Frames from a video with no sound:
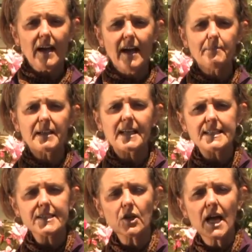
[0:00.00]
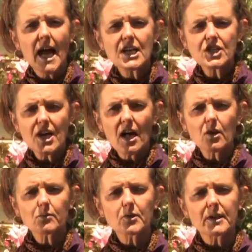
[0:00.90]
and because they're
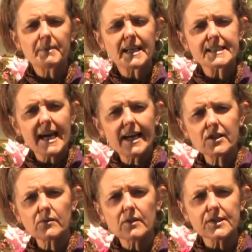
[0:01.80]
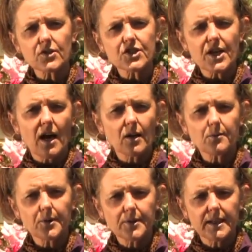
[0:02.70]
shallow rooted because annuals are shallow
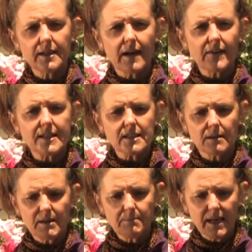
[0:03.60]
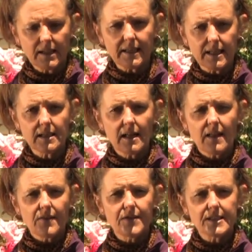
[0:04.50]
rooted and that's going to be mainly
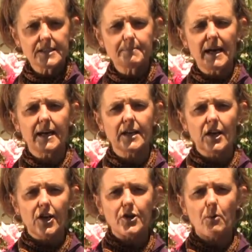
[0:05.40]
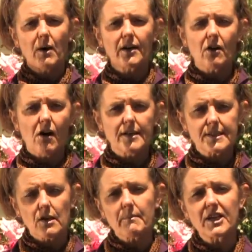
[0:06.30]
this bed you want to
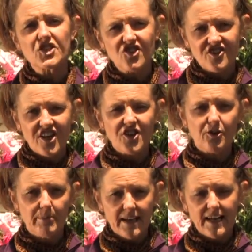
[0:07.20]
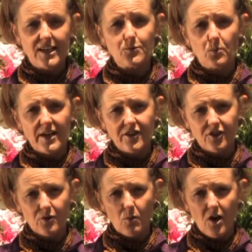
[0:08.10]
also make sure that your bed has
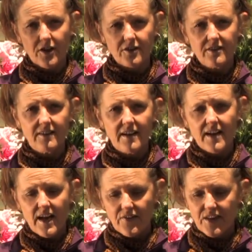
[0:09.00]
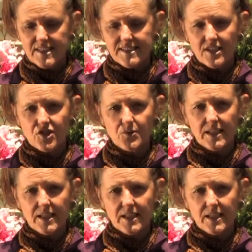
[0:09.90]
regular water this as you